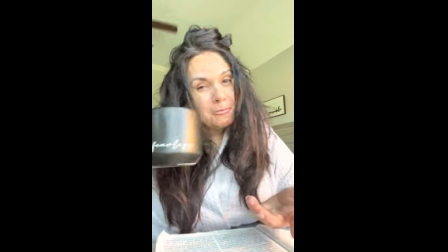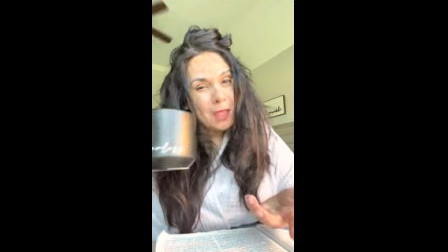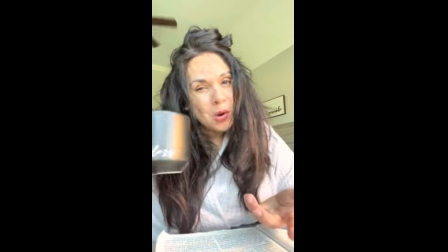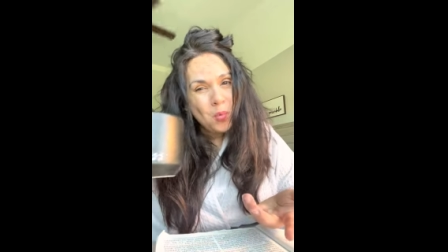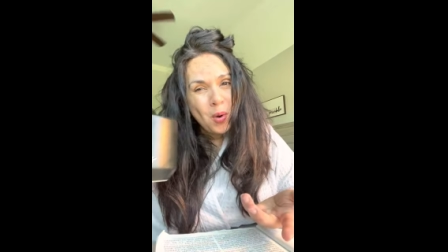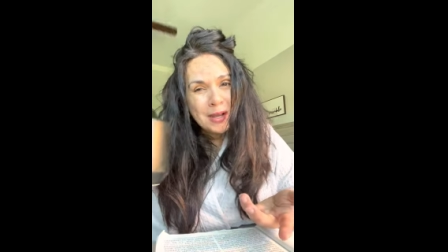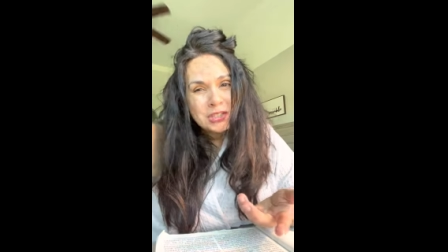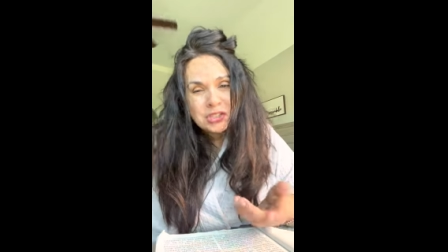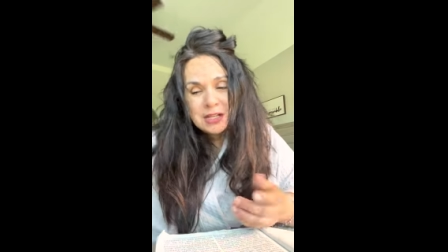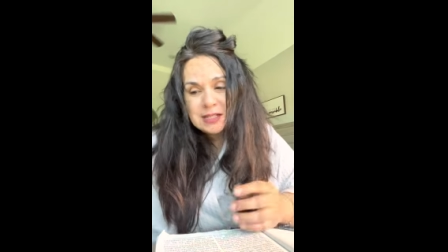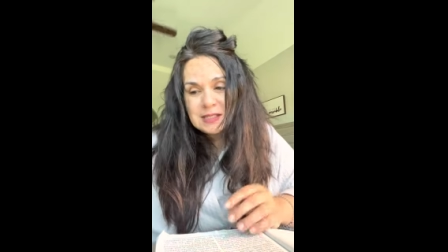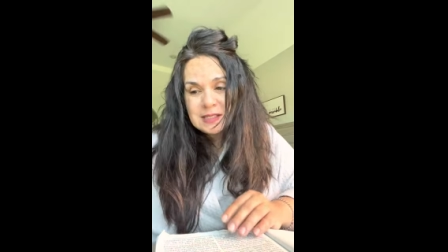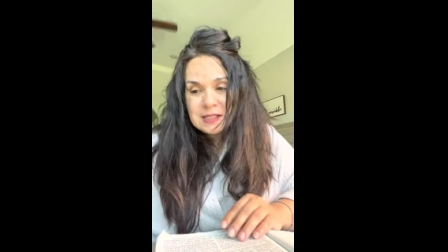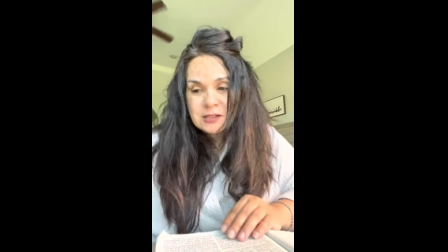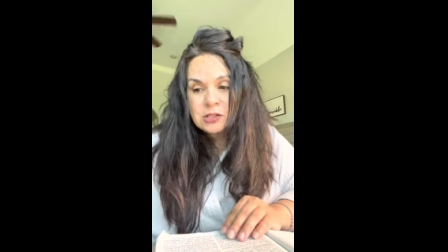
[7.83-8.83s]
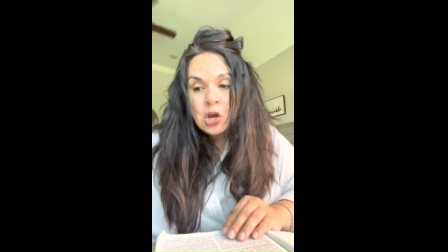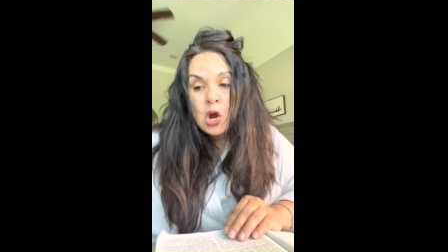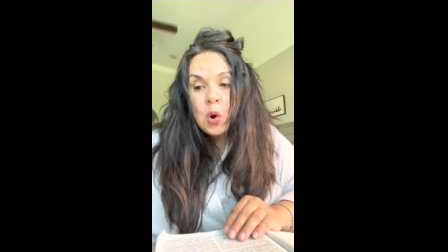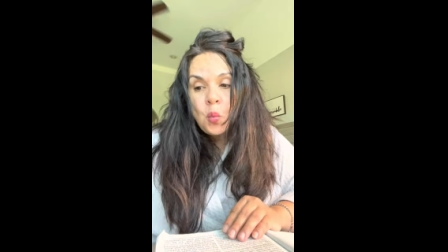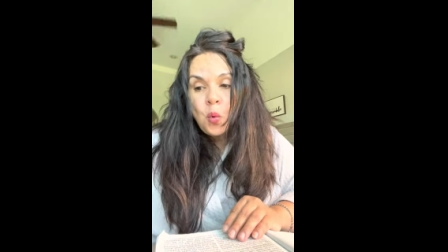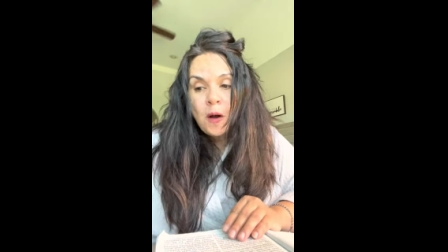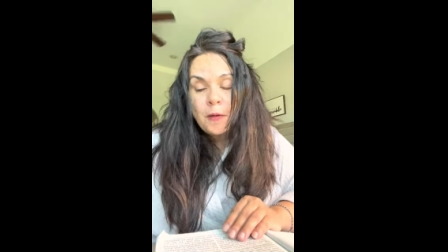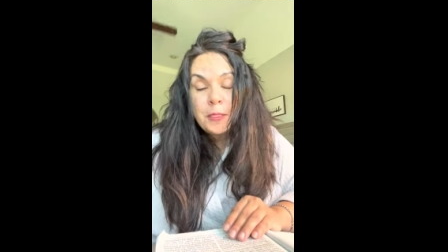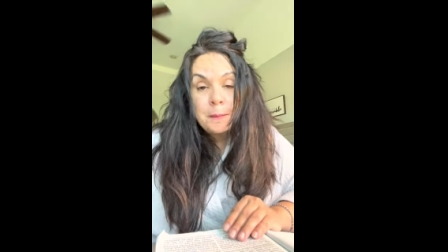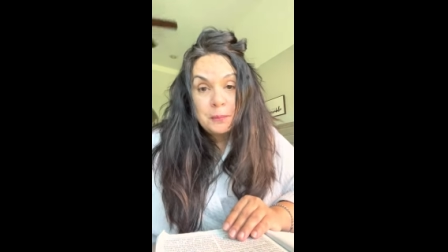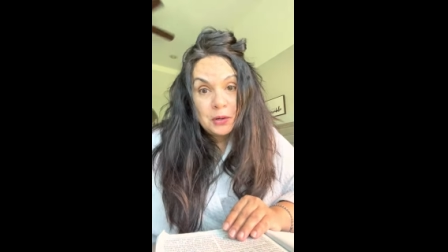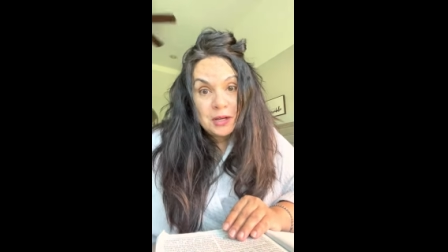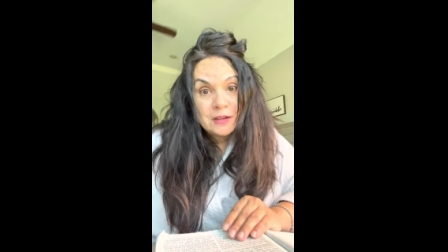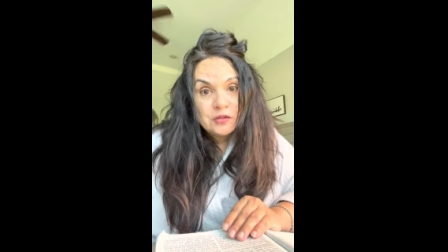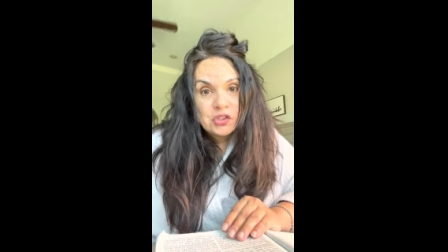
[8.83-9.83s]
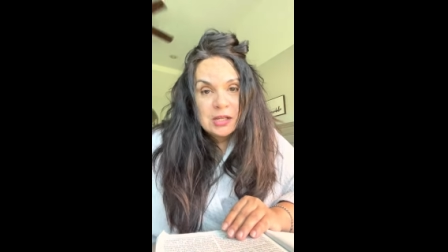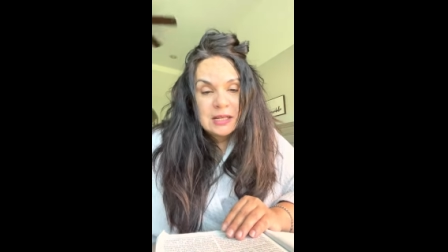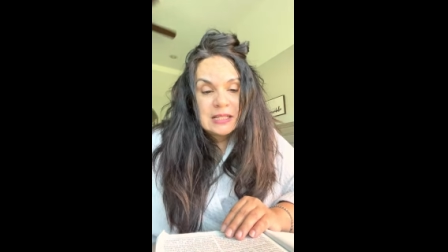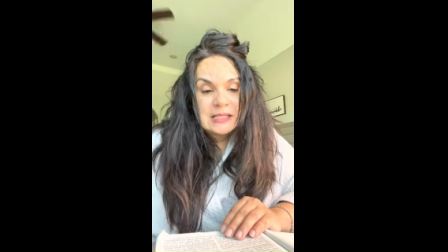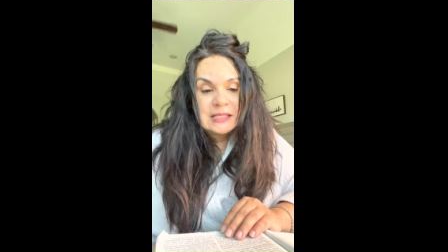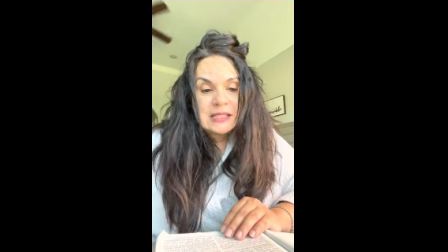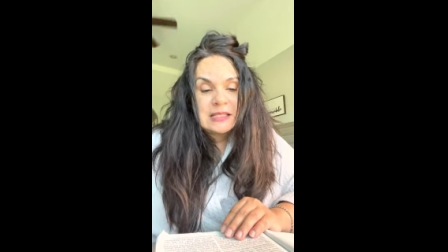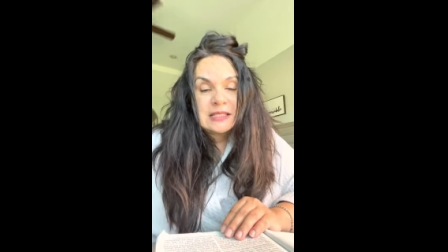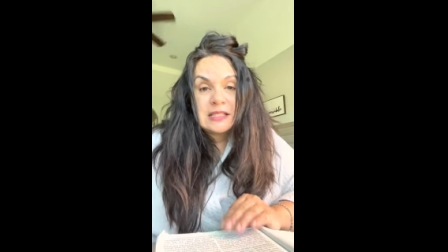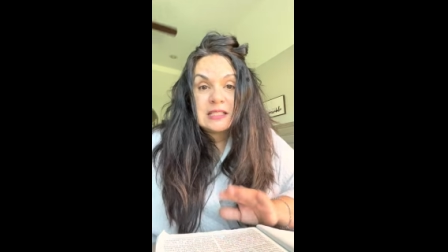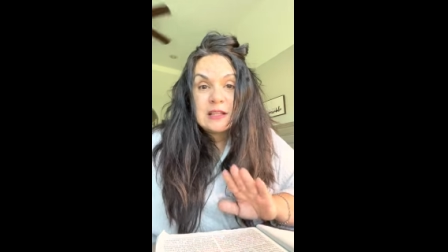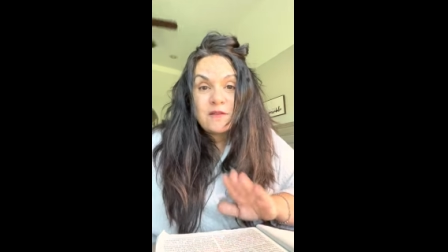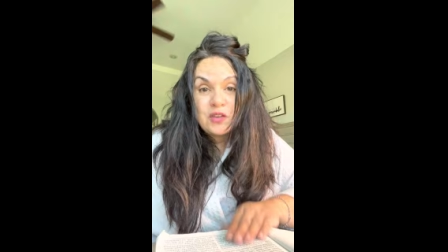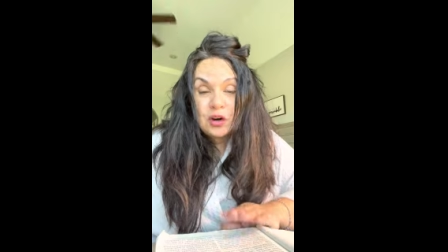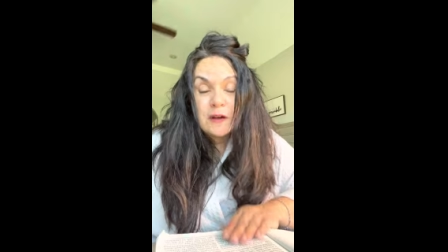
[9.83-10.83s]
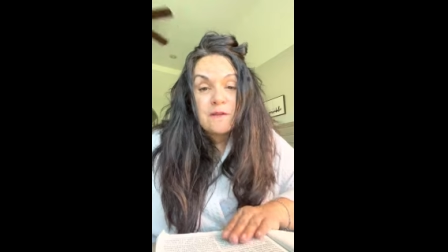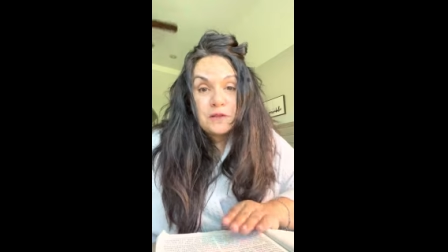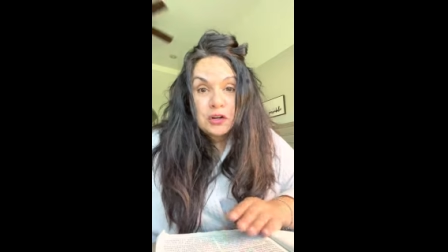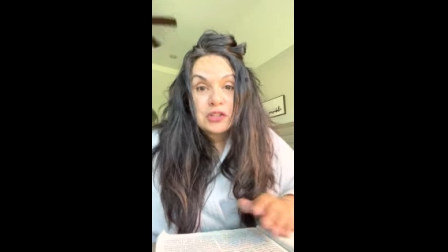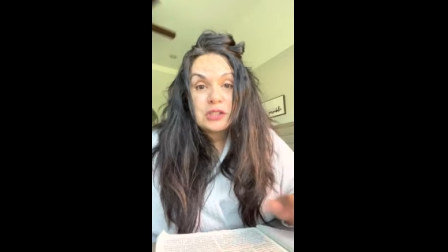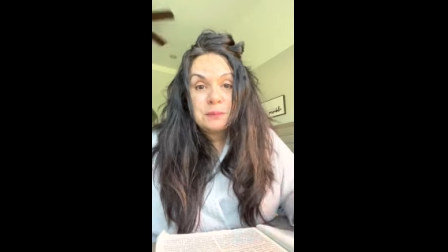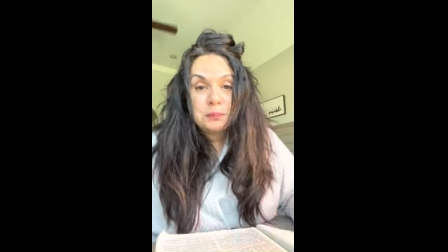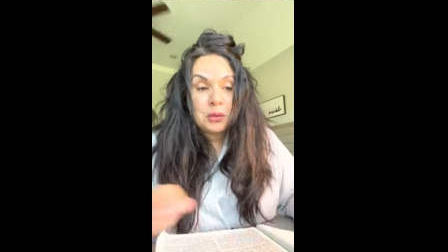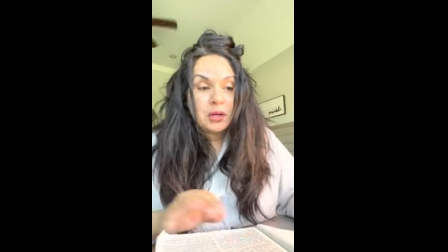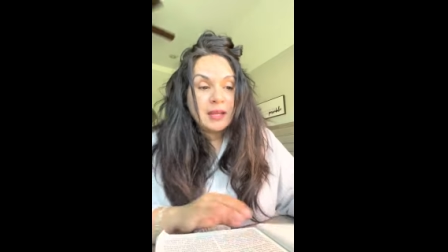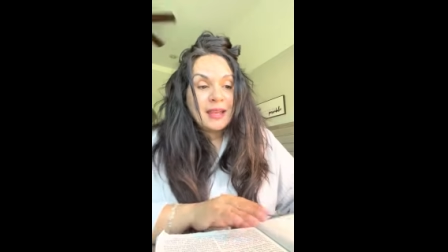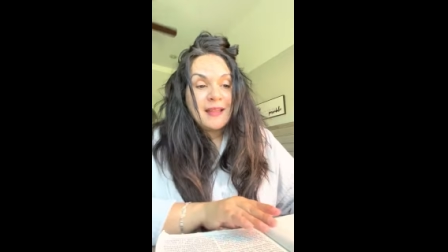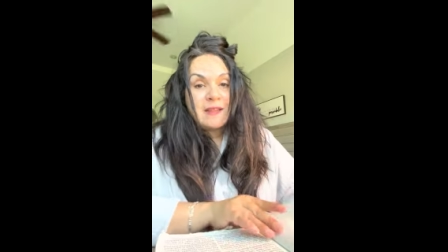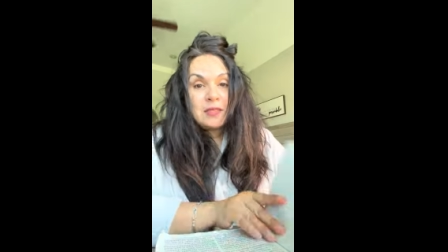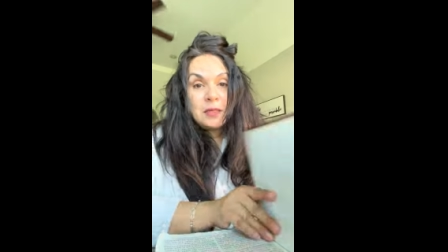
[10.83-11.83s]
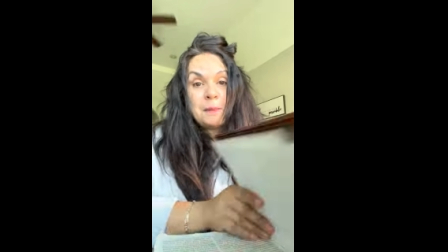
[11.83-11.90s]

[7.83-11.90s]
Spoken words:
Why Genesis? Well, the book of Genesis is the very first book in the